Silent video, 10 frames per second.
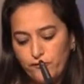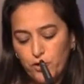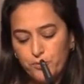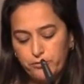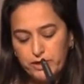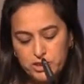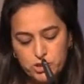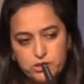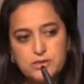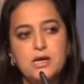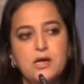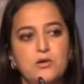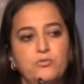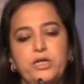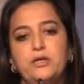operations,
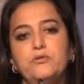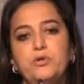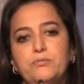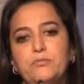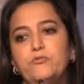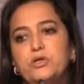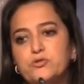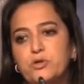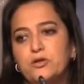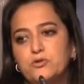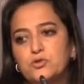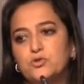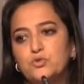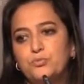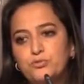we try also
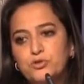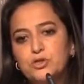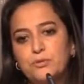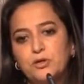to put some